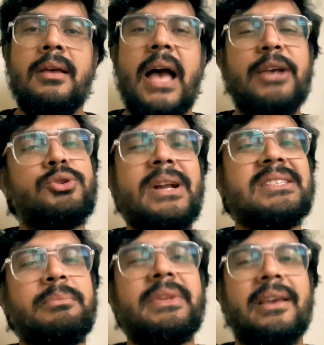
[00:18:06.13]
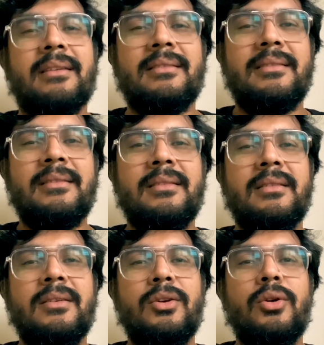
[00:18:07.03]
I used to write something.
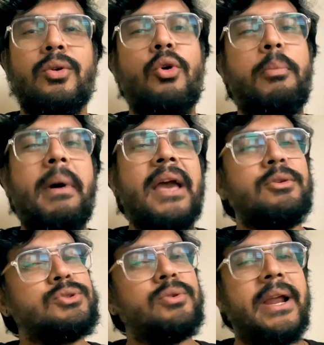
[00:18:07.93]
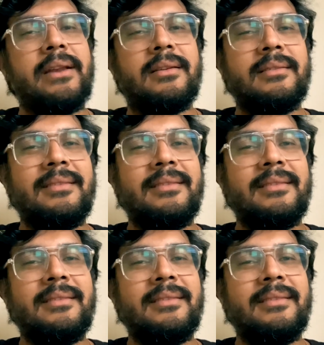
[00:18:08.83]
Kopa I used to write.